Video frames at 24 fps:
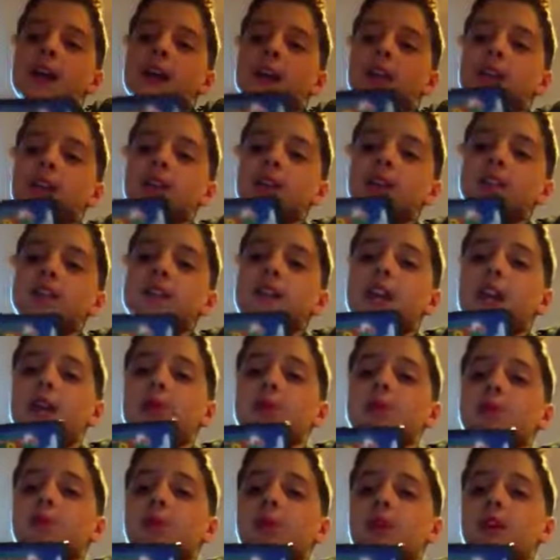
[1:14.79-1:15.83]
this
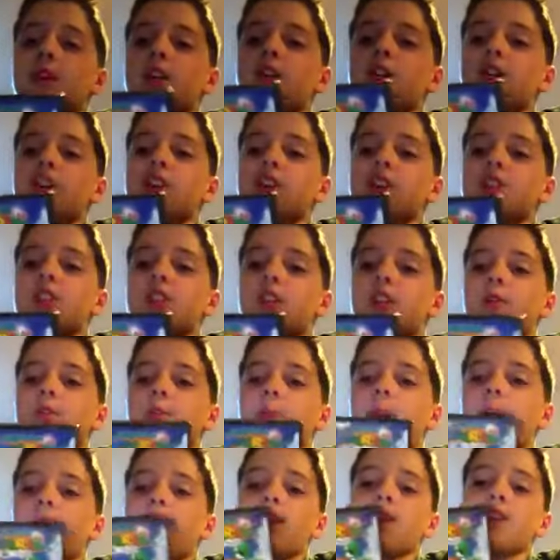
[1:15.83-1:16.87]
game's pretty good. Single
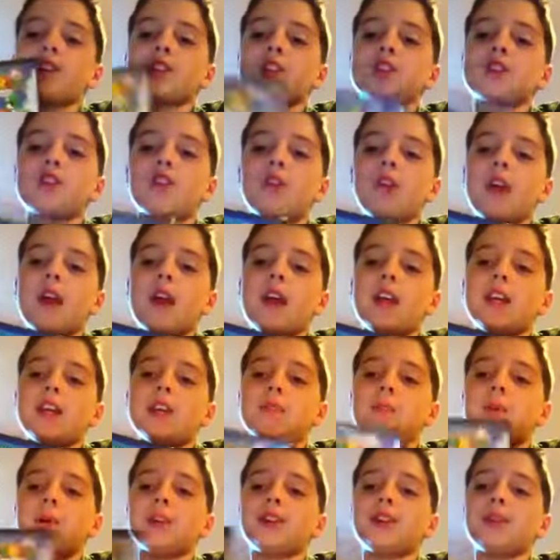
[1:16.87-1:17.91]
player is
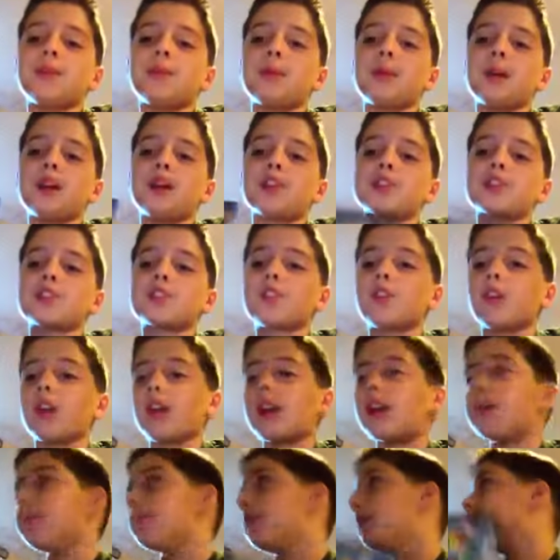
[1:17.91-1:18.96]
great. Multiplayer is
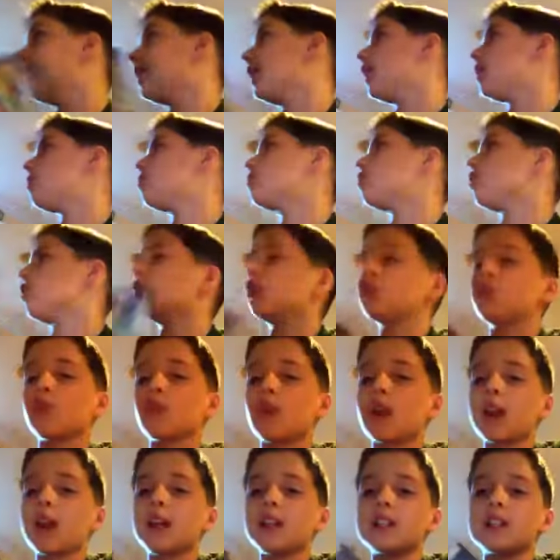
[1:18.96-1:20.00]
great. Mini games are
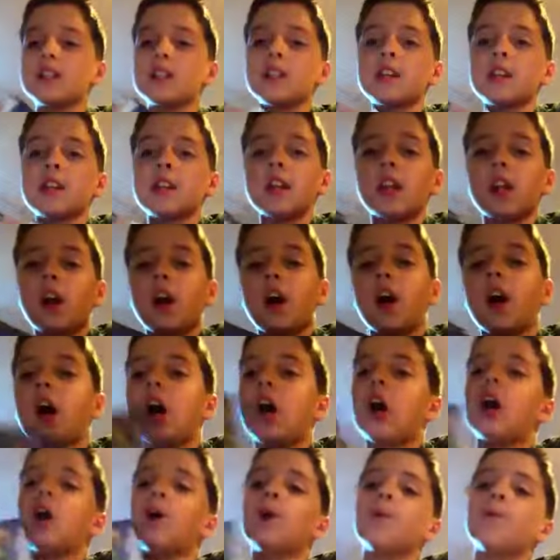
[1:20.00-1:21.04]
great.
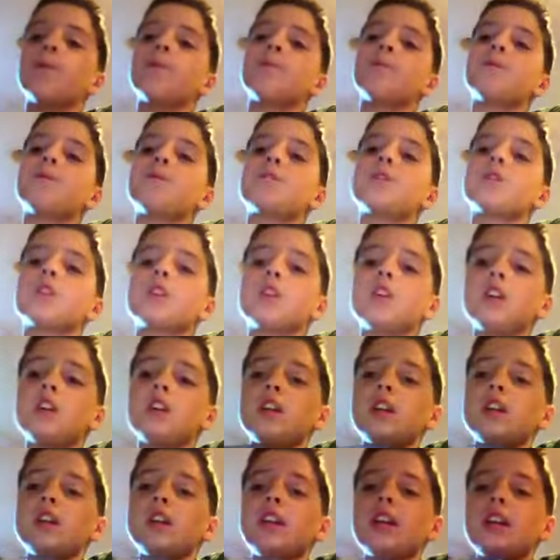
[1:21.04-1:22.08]

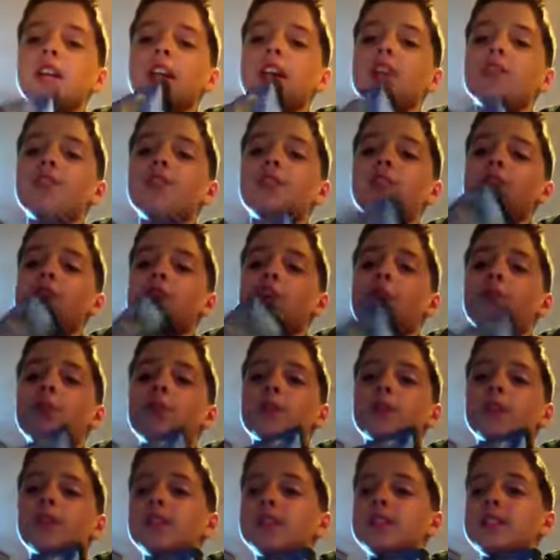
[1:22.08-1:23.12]
Even though
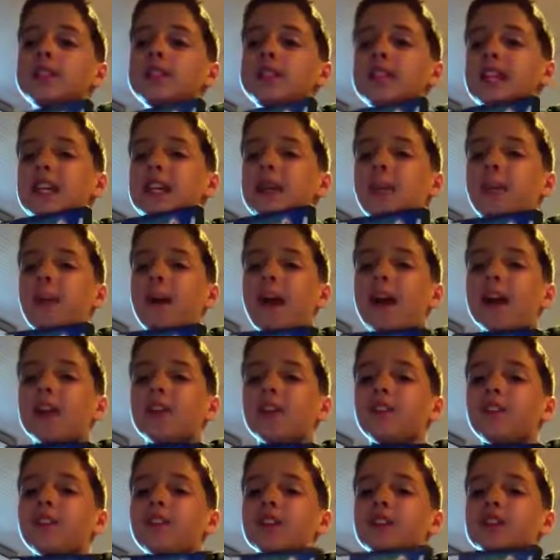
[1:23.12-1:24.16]
with the D-pad
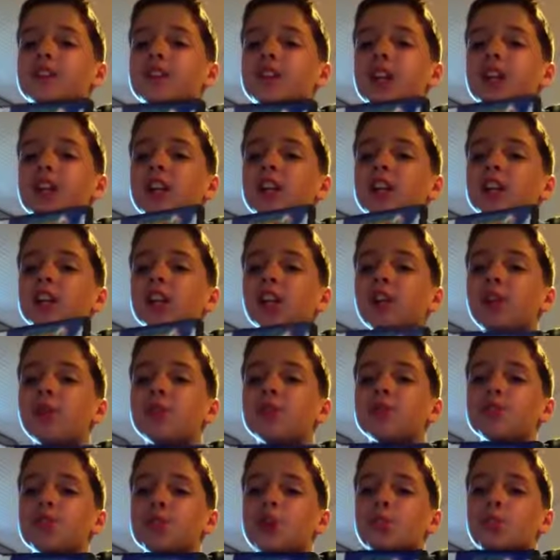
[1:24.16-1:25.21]
it feels kind of
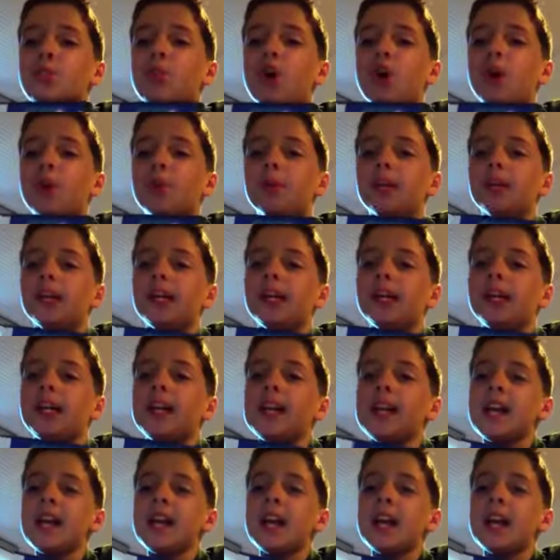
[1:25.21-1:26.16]
loose and wobbly,